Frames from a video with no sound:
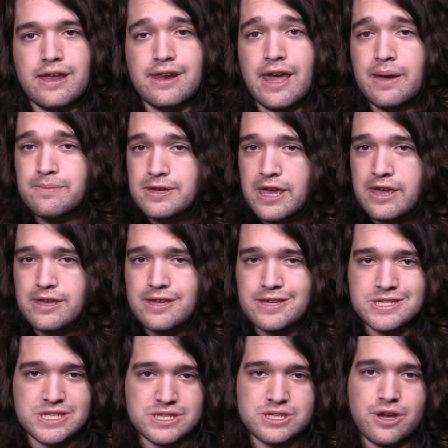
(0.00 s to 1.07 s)
an
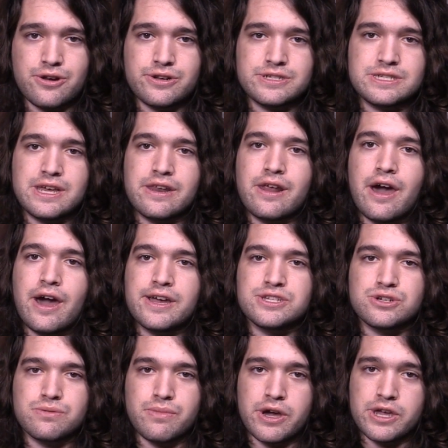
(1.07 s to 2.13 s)
MKE 600
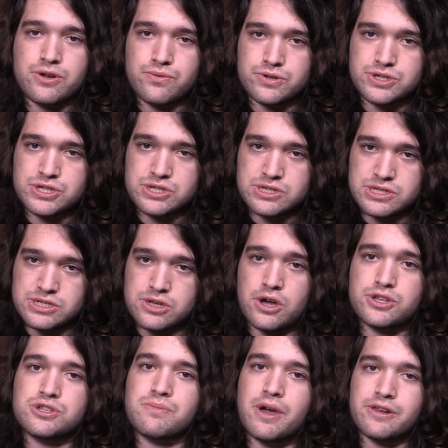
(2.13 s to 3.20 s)
Sennheiser mic, which is
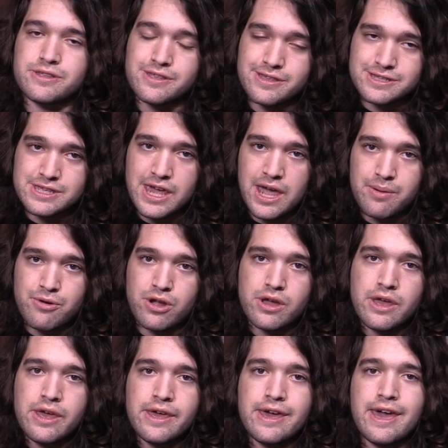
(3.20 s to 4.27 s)
also mounted to this
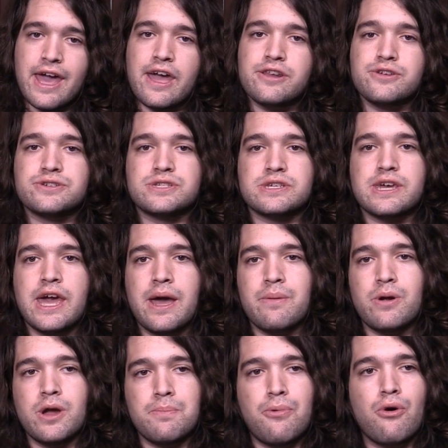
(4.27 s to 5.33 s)
camera, and used the
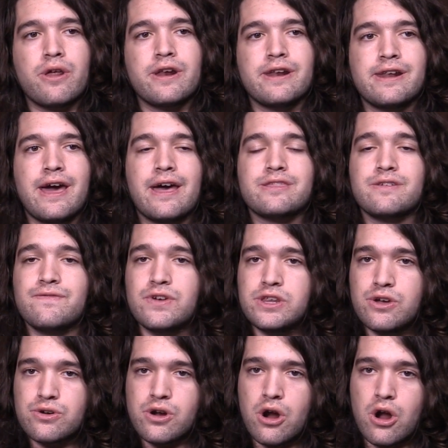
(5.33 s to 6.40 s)
camera, pointed it at the
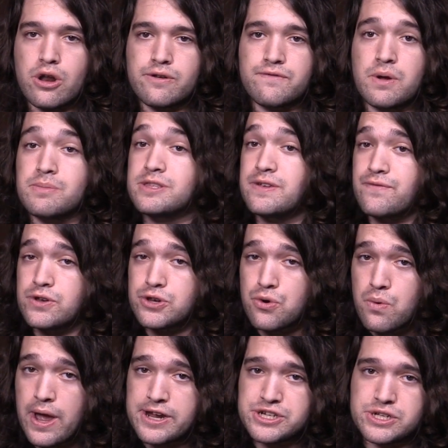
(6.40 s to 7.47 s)
video card from a different
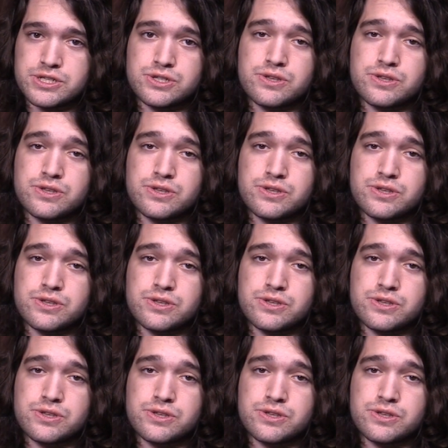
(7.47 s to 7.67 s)
direction.